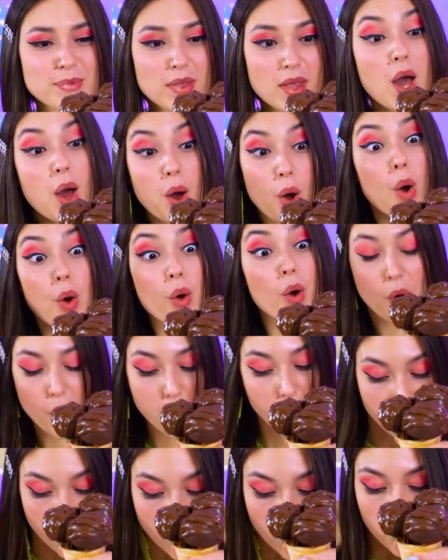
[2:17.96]
Carrie,
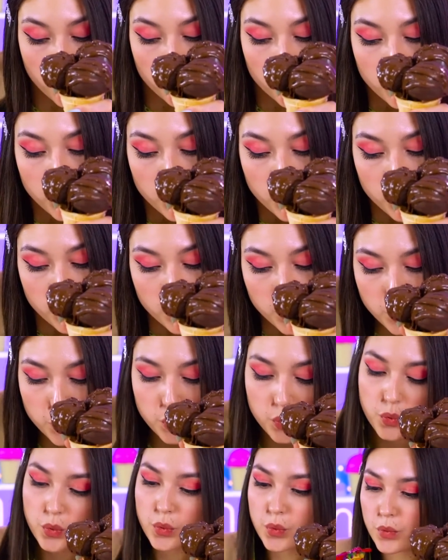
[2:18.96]
we have quite
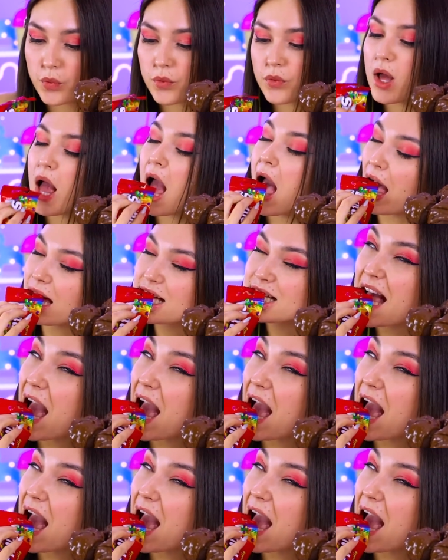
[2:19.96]
the emergency next